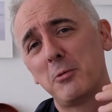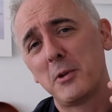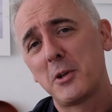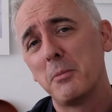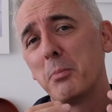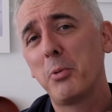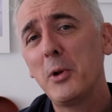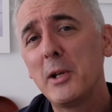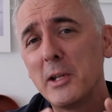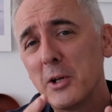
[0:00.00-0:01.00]
with
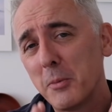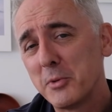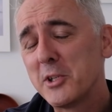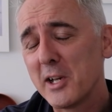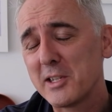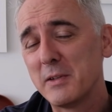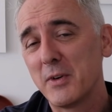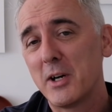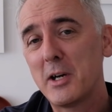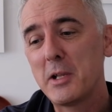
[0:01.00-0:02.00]
completely
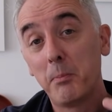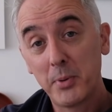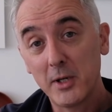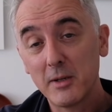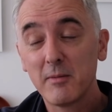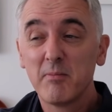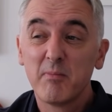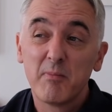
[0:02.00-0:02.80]
objective eyes, but